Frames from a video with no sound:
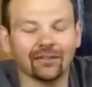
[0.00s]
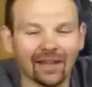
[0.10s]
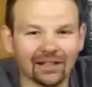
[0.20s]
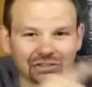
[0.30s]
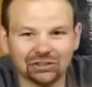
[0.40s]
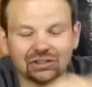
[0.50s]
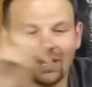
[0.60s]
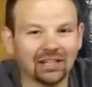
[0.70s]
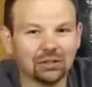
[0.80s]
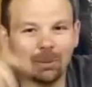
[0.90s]
that should
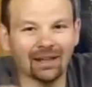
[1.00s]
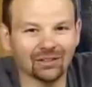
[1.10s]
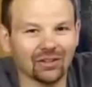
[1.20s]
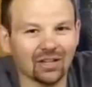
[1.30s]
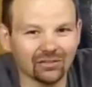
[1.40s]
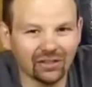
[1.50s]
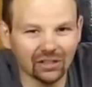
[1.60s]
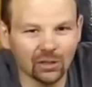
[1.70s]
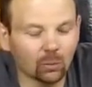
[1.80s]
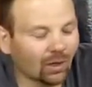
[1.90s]
take you back to the other
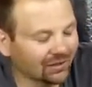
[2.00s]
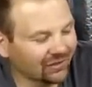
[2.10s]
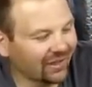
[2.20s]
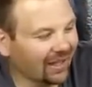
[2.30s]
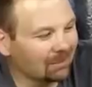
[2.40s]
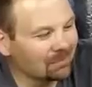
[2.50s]
video and watch that.